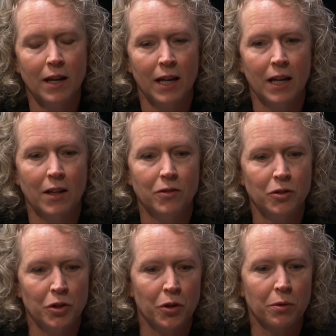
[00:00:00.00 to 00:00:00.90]
And,
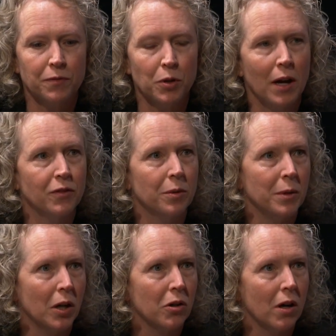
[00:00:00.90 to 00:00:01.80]
if you have some
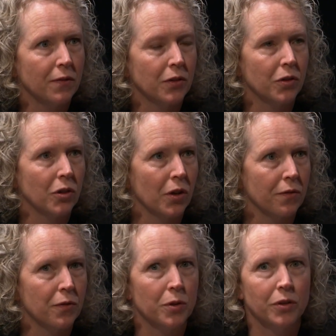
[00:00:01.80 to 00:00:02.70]
younger officers on the
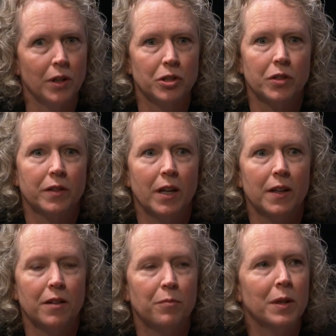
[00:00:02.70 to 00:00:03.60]
force, I should say,
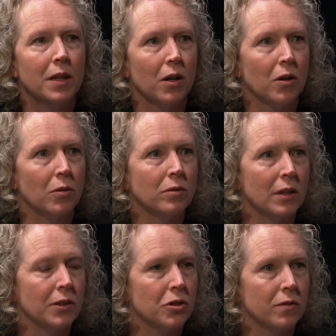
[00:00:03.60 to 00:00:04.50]
they've been there
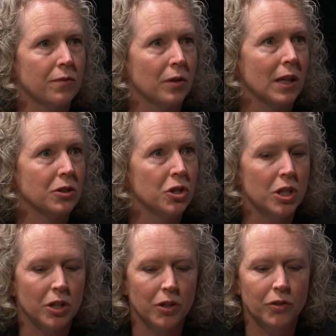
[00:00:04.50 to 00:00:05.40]
for less
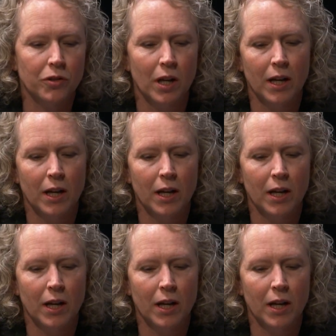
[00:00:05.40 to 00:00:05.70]
years,